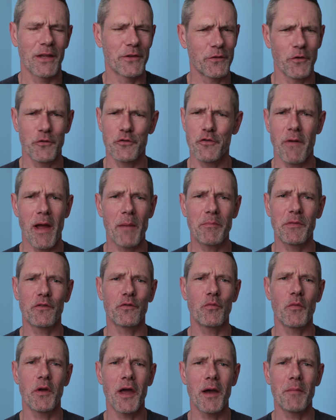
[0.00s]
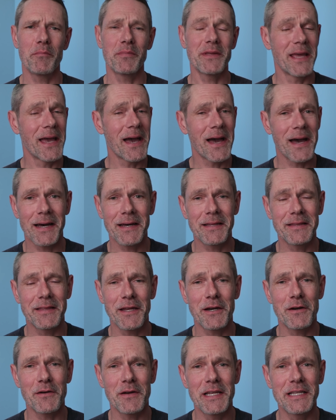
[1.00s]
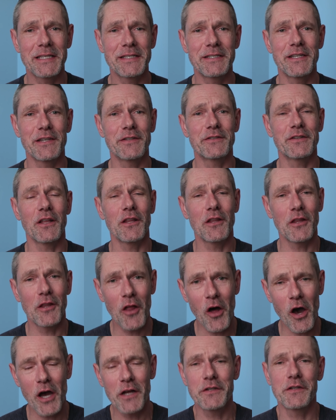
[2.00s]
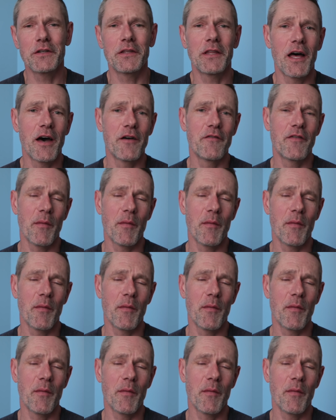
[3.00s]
So to wrap this one up, yeah, there is just a lot to love